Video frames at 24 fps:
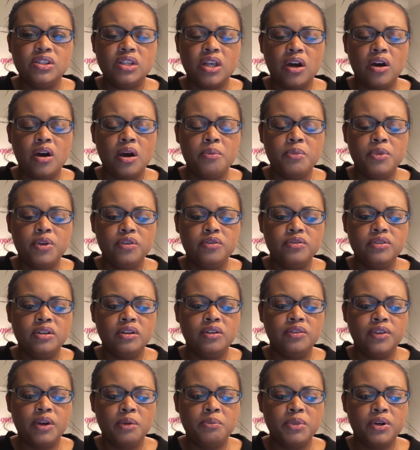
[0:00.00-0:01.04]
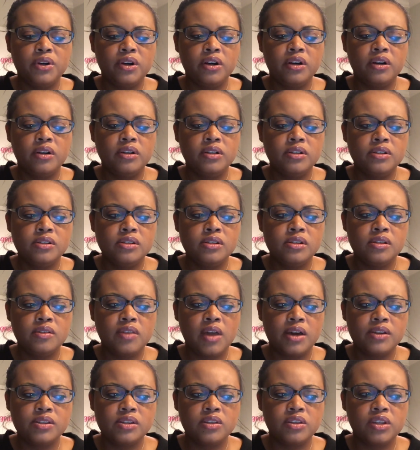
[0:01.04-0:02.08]
So I moved November
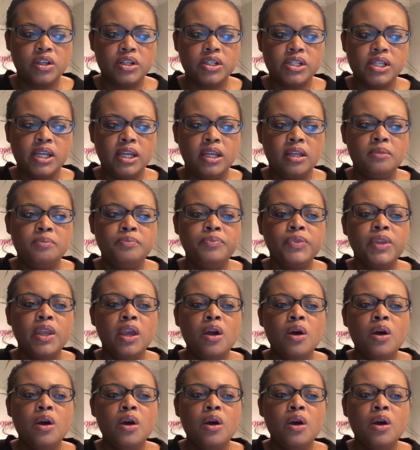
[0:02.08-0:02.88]
2013.